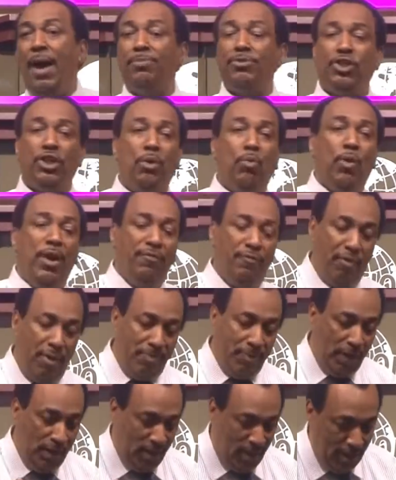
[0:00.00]
up, she went
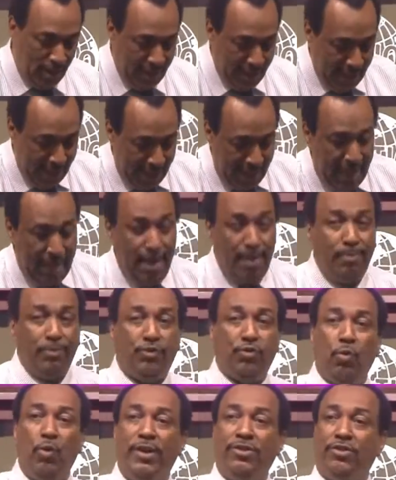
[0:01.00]
from the little
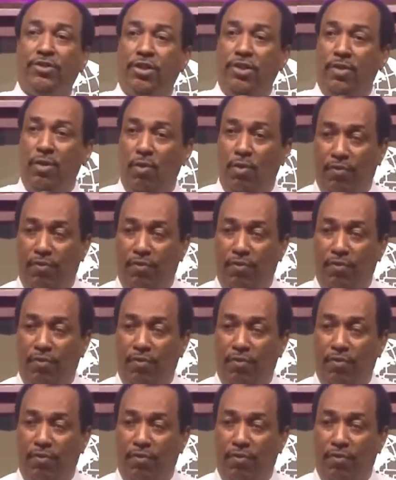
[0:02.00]
M switch to